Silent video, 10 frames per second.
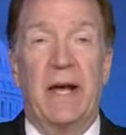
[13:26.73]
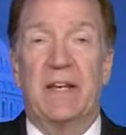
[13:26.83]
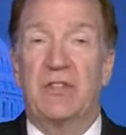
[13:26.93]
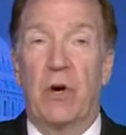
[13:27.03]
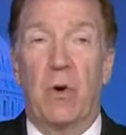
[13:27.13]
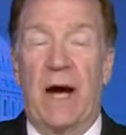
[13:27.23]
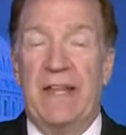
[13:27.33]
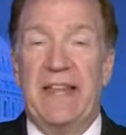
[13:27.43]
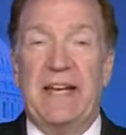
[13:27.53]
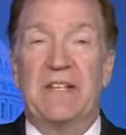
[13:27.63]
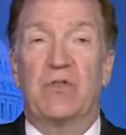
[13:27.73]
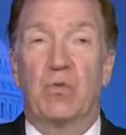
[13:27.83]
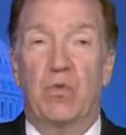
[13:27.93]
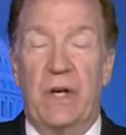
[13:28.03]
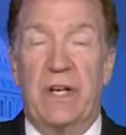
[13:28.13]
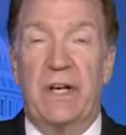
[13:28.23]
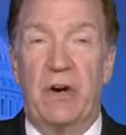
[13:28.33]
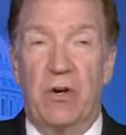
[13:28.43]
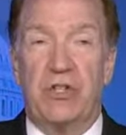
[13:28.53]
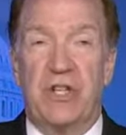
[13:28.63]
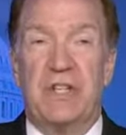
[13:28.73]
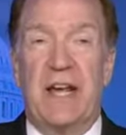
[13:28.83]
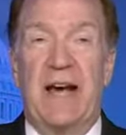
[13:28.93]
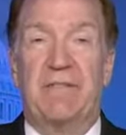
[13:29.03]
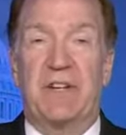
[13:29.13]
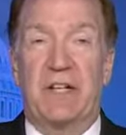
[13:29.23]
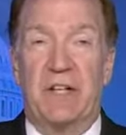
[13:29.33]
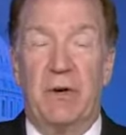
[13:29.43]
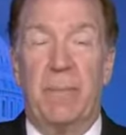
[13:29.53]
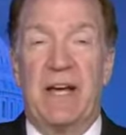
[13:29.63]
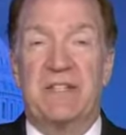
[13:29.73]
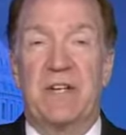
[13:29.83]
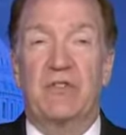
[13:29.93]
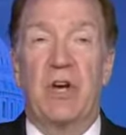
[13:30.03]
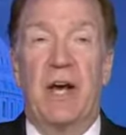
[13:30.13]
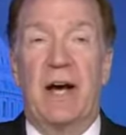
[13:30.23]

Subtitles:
So I think it's really urgent to have clear message